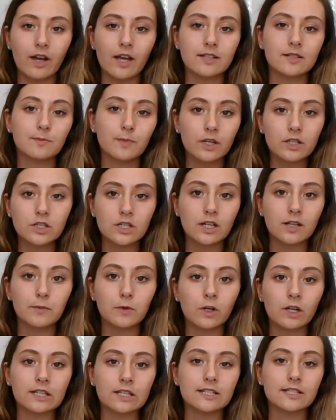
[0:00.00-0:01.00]
as much
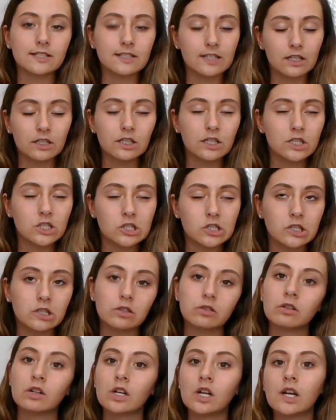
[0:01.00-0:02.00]
anymore because it's not an issue
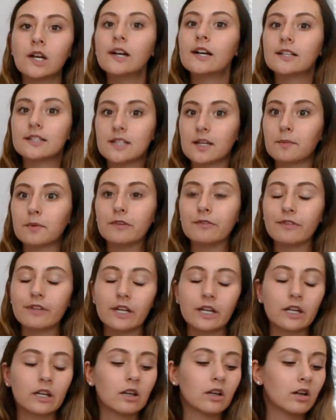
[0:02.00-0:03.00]
type of
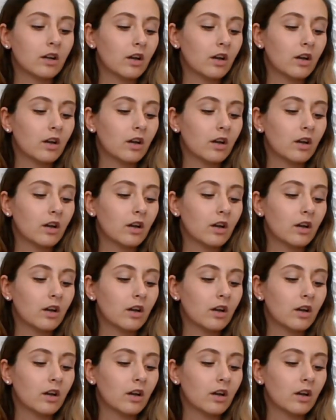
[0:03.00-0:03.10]
thing.